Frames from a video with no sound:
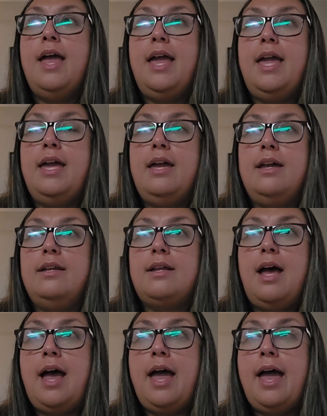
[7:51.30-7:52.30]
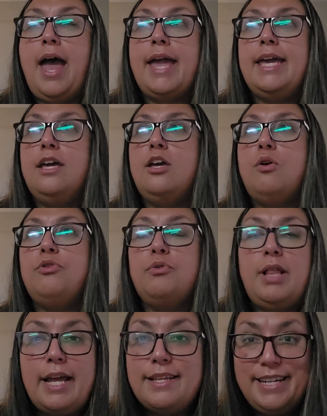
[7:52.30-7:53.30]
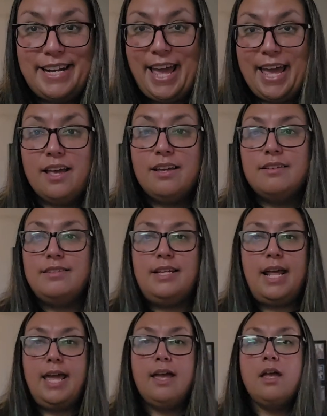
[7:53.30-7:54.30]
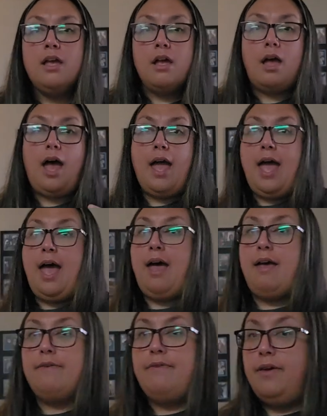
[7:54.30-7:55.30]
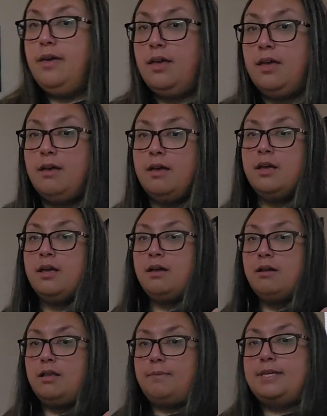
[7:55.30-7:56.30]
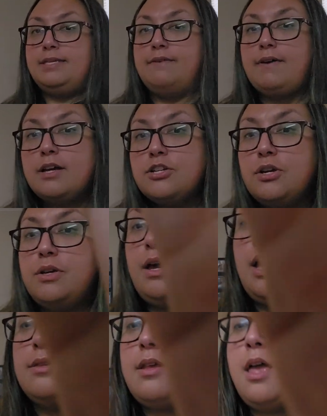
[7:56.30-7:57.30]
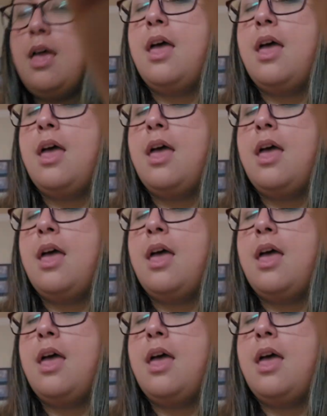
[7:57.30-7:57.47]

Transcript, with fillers: And I, I can go through, like a today, today I have, let me see if I can show you guys.